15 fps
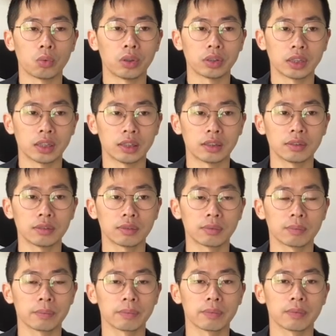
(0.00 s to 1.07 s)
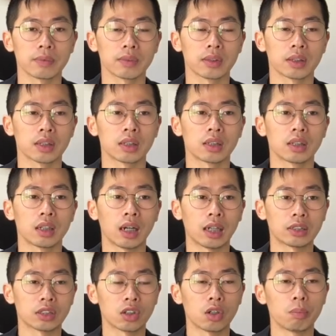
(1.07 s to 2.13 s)
water,
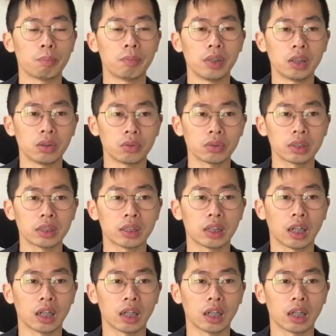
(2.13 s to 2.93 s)
ice cold milk,